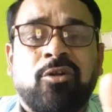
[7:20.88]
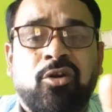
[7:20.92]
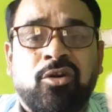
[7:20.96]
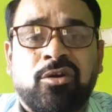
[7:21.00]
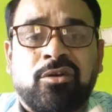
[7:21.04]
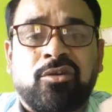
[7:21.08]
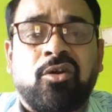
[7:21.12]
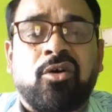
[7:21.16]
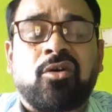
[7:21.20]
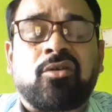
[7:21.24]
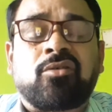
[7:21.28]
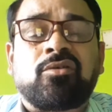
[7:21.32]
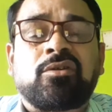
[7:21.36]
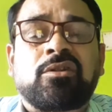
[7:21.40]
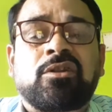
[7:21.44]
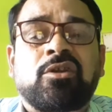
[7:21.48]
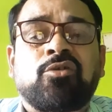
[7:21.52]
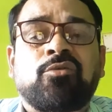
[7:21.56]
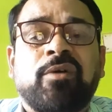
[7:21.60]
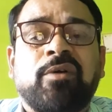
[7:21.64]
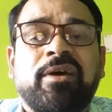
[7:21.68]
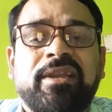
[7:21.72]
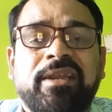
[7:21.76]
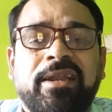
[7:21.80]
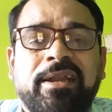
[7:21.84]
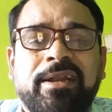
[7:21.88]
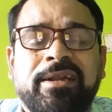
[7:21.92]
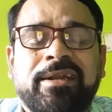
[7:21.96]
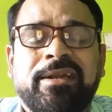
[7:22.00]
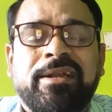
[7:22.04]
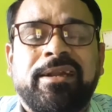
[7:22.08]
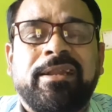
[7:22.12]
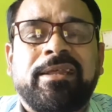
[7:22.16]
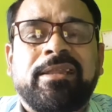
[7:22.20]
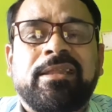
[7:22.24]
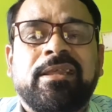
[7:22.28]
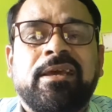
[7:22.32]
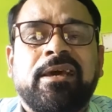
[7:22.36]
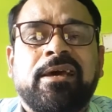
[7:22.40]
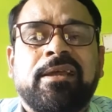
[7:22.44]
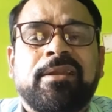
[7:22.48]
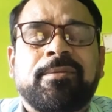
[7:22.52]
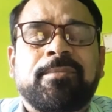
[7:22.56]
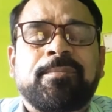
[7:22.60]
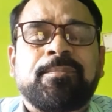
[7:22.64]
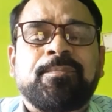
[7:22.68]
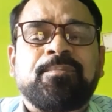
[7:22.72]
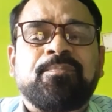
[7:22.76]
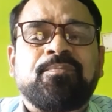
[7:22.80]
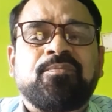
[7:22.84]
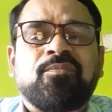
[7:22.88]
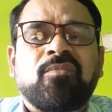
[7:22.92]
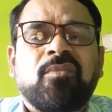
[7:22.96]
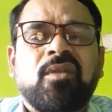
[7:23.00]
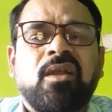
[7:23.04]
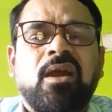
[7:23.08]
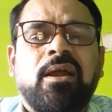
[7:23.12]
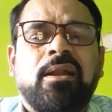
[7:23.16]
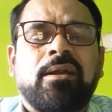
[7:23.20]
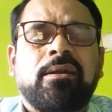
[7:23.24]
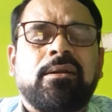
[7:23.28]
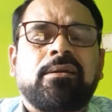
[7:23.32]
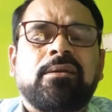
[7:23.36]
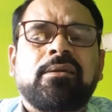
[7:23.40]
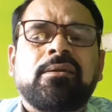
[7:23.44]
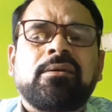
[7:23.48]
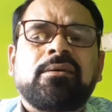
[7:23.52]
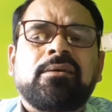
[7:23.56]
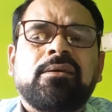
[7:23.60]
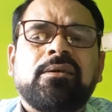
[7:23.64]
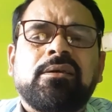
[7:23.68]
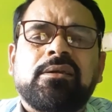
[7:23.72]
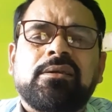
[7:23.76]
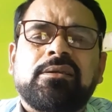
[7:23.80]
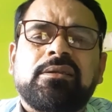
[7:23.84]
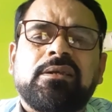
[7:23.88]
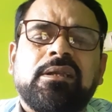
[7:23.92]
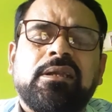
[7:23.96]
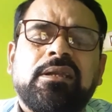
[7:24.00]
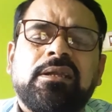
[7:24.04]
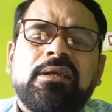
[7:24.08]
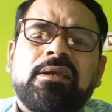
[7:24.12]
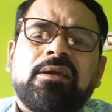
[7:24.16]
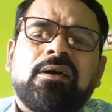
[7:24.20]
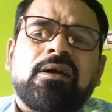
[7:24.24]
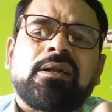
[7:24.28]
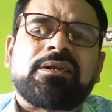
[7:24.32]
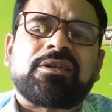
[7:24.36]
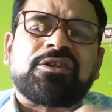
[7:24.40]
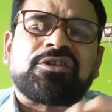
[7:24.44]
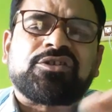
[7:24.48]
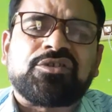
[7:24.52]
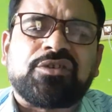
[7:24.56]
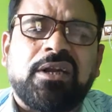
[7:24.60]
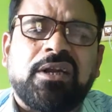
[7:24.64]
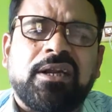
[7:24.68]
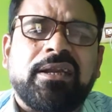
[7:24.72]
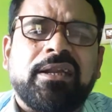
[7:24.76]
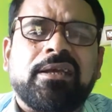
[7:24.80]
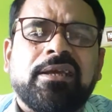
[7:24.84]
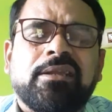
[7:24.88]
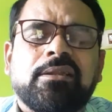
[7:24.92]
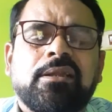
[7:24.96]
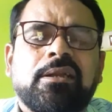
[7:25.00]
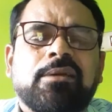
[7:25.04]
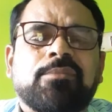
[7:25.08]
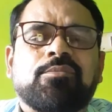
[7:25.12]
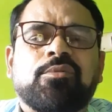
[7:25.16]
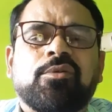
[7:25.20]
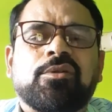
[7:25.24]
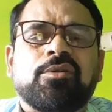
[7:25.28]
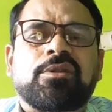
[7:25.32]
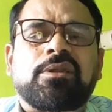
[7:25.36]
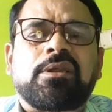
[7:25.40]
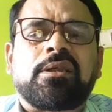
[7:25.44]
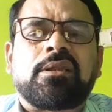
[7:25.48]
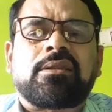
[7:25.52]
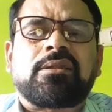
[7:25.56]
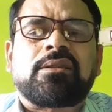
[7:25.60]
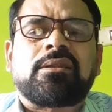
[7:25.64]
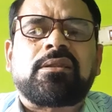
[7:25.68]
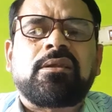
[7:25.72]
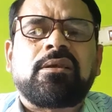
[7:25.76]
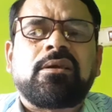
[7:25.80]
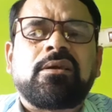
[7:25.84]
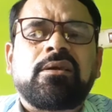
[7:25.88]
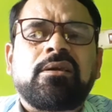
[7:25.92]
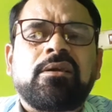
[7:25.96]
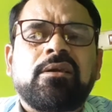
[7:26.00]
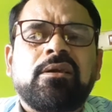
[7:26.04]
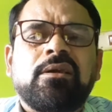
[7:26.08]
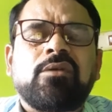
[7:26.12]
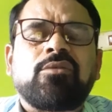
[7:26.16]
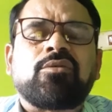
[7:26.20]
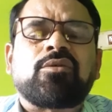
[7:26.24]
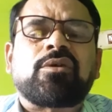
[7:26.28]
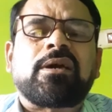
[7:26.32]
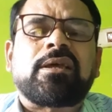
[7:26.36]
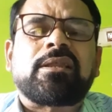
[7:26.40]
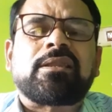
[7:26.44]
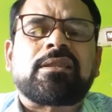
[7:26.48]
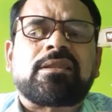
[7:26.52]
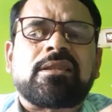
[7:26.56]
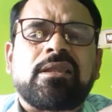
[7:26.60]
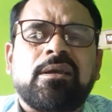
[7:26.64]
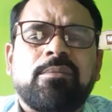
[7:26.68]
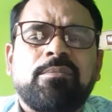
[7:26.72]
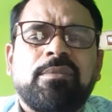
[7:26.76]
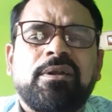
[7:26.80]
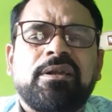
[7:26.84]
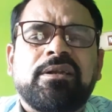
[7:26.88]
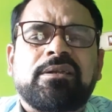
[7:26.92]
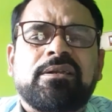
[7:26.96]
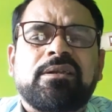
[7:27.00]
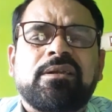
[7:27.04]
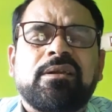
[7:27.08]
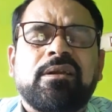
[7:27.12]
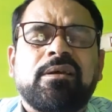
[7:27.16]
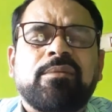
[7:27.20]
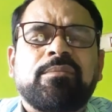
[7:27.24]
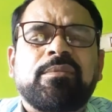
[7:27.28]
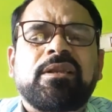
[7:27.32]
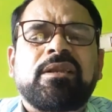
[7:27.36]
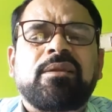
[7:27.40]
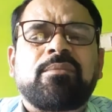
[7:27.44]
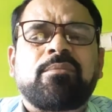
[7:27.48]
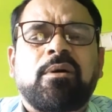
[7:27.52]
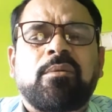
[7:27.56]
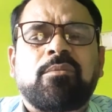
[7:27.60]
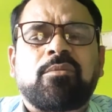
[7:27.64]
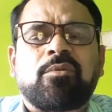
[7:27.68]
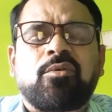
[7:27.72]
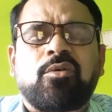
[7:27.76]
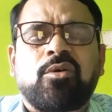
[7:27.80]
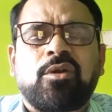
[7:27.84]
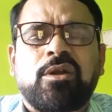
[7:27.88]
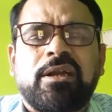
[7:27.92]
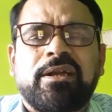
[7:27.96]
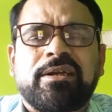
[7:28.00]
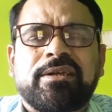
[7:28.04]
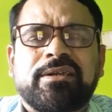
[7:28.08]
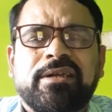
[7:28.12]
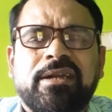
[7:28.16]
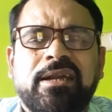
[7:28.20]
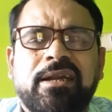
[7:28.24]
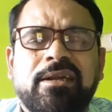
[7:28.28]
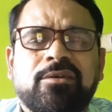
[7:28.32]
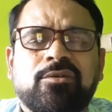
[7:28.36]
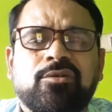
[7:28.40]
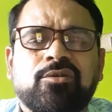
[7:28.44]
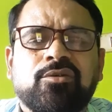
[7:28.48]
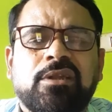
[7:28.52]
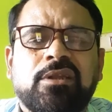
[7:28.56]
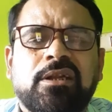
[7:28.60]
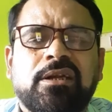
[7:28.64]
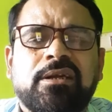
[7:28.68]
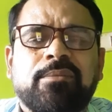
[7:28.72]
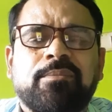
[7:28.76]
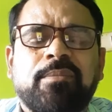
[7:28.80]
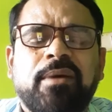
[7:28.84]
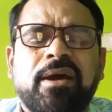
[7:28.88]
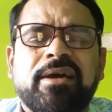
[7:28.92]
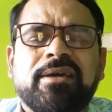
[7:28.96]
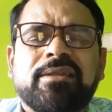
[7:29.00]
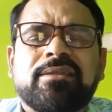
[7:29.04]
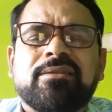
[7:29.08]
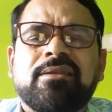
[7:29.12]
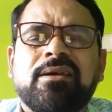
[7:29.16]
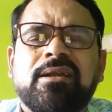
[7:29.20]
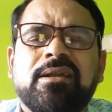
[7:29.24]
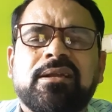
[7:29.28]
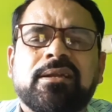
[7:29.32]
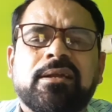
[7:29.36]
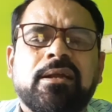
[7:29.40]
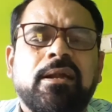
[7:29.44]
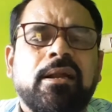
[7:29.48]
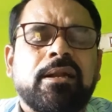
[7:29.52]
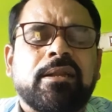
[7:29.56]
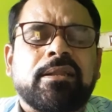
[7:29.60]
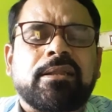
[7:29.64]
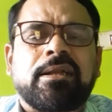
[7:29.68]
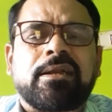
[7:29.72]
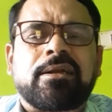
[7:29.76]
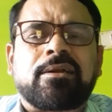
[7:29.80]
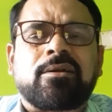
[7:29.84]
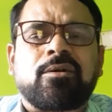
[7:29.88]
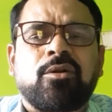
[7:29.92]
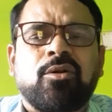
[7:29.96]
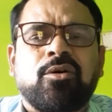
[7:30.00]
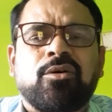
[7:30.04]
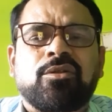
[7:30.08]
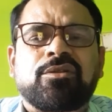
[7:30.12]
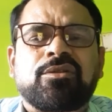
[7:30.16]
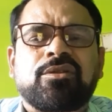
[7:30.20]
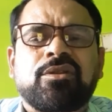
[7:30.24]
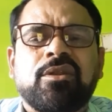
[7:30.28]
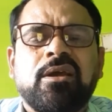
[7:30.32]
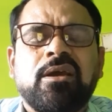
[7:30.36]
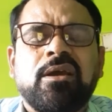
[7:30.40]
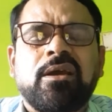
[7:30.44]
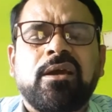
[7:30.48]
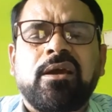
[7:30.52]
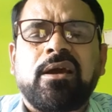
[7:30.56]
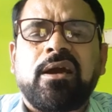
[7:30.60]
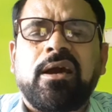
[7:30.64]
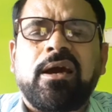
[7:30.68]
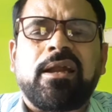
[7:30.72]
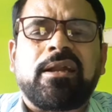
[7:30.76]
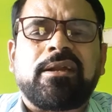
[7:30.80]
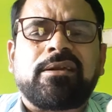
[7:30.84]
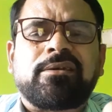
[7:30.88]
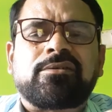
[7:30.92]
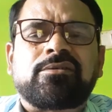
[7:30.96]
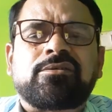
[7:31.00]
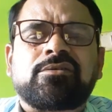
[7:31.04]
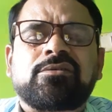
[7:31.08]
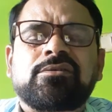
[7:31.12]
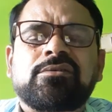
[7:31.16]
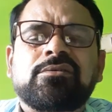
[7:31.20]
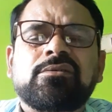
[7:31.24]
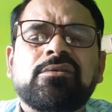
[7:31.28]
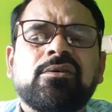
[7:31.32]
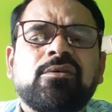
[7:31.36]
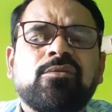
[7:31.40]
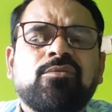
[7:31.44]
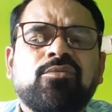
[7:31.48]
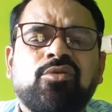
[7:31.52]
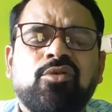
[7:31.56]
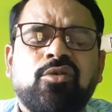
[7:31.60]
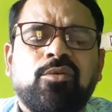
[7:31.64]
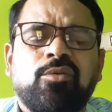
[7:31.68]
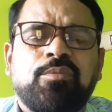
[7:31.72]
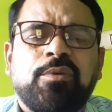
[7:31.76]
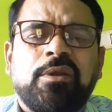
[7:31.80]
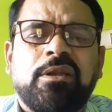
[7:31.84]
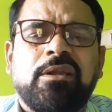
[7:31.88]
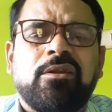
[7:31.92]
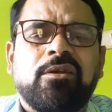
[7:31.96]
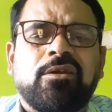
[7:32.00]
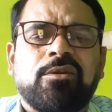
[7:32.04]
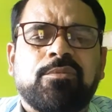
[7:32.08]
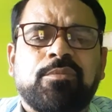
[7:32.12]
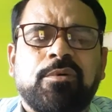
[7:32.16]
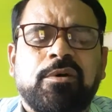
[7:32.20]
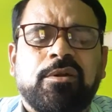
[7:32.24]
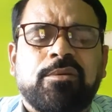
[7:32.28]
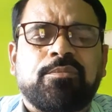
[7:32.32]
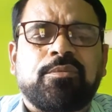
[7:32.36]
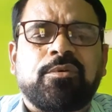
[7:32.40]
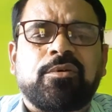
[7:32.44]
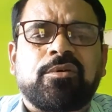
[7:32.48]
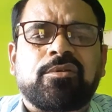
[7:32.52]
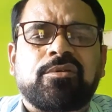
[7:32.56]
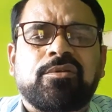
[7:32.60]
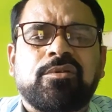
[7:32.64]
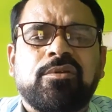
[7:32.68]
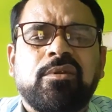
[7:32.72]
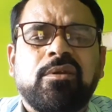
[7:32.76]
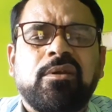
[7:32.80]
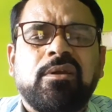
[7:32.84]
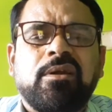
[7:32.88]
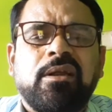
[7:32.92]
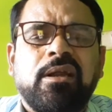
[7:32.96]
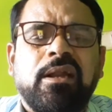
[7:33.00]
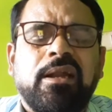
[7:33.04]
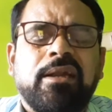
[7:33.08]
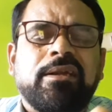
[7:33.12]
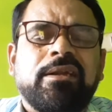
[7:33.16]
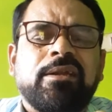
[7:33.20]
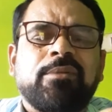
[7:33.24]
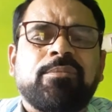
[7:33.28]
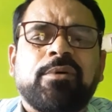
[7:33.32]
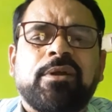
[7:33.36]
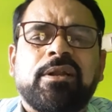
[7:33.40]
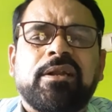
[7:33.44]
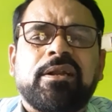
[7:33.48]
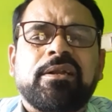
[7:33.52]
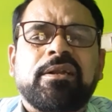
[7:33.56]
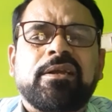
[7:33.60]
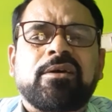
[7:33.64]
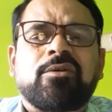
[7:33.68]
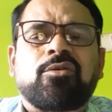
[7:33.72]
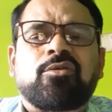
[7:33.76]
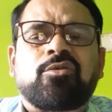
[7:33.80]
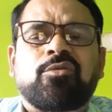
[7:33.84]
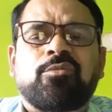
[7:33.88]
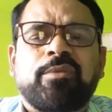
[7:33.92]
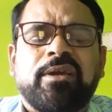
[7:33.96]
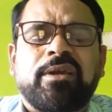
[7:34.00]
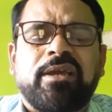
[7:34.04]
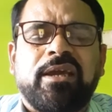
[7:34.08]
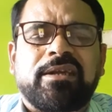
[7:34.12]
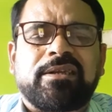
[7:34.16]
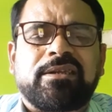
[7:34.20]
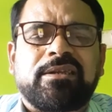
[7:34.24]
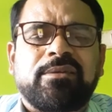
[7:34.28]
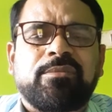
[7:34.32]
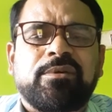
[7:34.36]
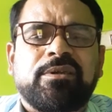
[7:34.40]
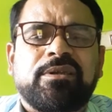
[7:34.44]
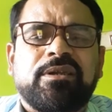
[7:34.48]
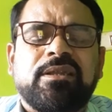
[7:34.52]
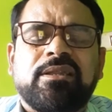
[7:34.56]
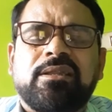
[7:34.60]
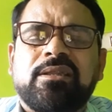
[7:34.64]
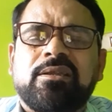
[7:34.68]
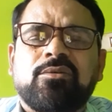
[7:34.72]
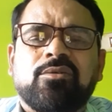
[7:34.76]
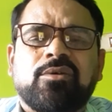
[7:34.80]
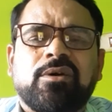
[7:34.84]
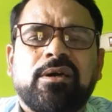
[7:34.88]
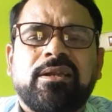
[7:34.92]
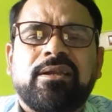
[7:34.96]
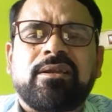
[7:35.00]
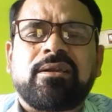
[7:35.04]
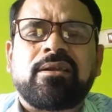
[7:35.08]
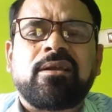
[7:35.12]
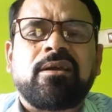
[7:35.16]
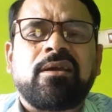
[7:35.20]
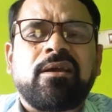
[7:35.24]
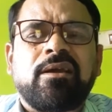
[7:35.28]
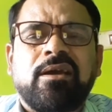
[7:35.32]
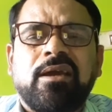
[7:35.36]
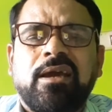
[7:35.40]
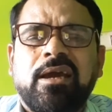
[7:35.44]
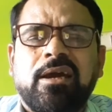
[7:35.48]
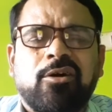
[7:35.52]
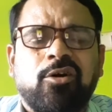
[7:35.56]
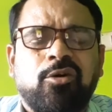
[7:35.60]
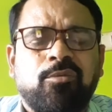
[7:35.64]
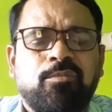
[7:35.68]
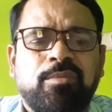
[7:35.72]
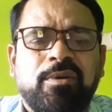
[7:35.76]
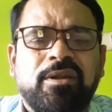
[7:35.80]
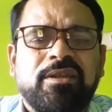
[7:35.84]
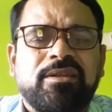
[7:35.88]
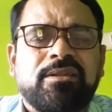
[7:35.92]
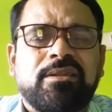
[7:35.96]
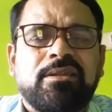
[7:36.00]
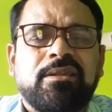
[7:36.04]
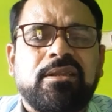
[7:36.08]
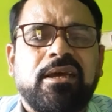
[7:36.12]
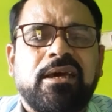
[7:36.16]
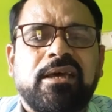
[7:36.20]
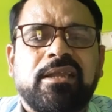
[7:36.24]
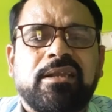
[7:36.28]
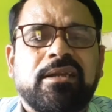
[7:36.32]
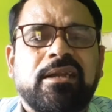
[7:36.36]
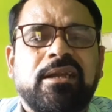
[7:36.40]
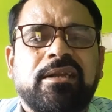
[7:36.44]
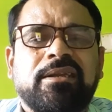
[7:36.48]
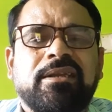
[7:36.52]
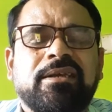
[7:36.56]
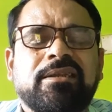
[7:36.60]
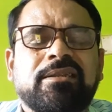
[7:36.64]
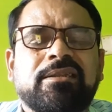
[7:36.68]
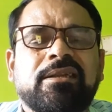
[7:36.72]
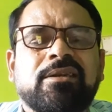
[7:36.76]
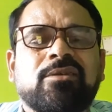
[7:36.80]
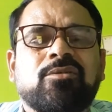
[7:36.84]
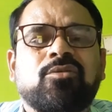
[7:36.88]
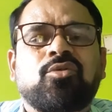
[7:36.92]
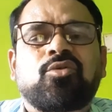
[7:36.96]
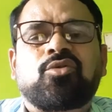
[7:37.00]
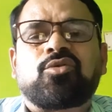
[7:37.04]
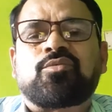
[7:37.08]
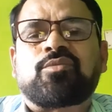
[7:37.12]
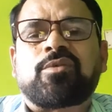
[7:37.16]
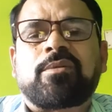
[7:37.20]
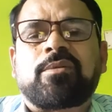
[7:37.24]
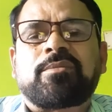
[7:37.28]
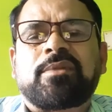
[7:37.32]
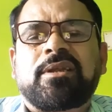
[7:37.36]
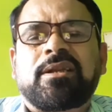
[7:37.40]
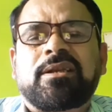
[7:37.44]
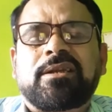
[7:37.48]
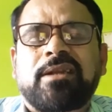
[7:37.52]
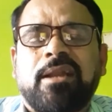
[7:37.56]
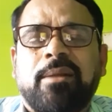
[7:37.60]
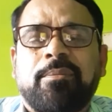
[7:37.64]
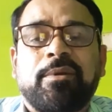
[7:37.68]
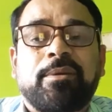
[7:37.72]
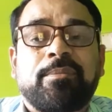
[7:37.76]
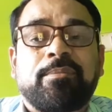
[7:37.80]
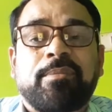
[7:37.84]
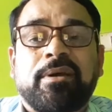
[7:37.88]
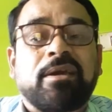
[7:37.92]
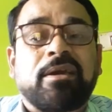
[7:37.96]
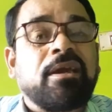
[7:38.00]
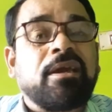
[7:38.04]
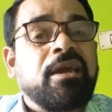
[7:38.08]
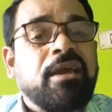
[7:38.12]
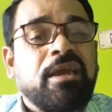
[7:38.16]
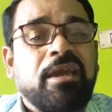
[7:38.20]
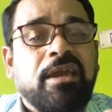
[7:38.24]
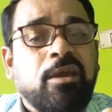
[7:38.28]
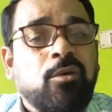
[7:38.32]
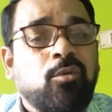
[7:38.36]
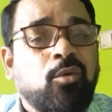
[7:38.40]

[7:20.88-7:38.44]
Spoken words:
cannot talk with you very gently there, and easily understanding that process, you can submit a minimum collateral to that banks and get that loans and fulfill your purpose, and different economic activities you can accomplish there, getting that loan from the Grameen Bank.